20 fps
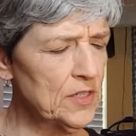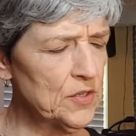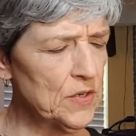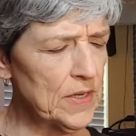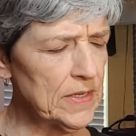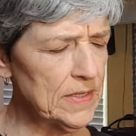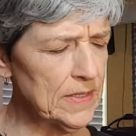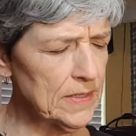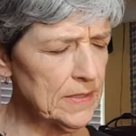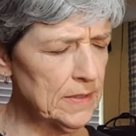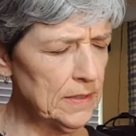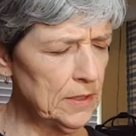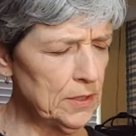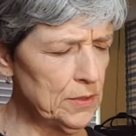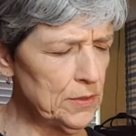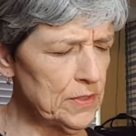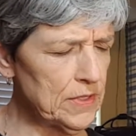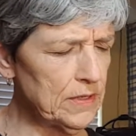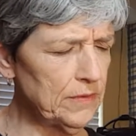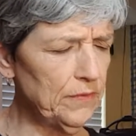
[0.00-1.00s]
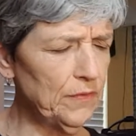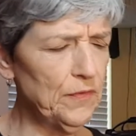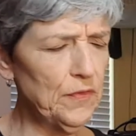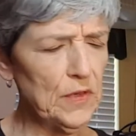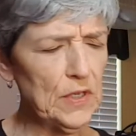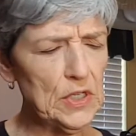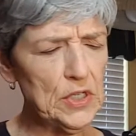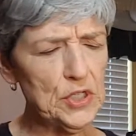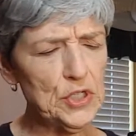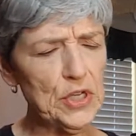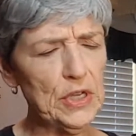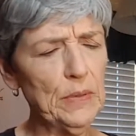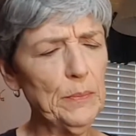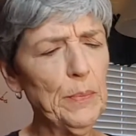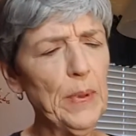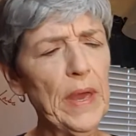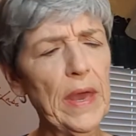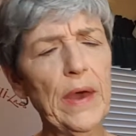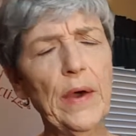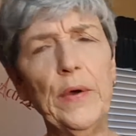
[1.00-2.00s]
translucent finishing
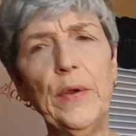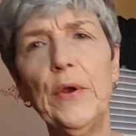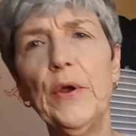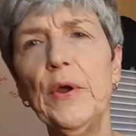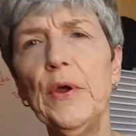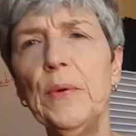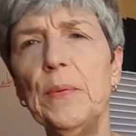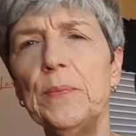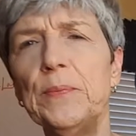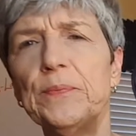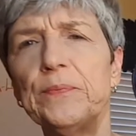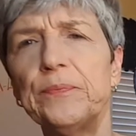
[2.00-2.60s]
powder.